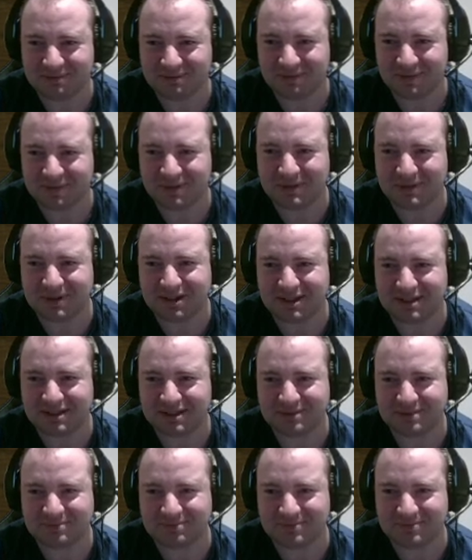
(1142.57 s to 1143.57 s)
You can
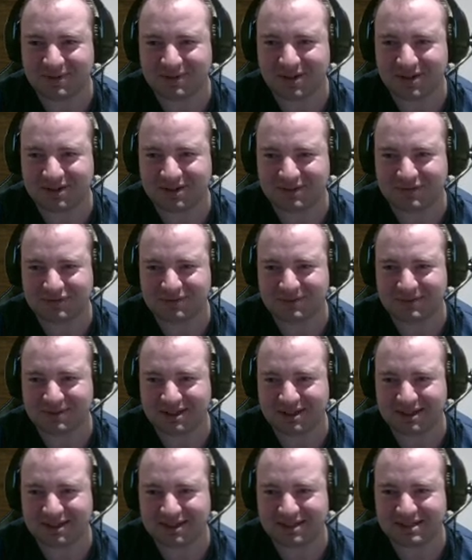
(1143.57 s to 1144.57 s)
just blast through
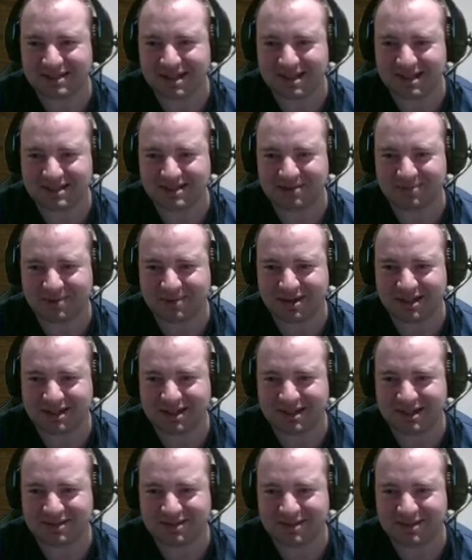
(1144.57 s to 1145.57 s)
this section by
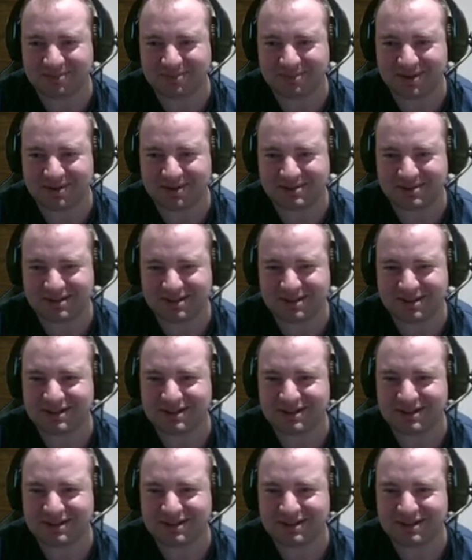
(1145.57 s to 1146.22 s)
literally bouncing.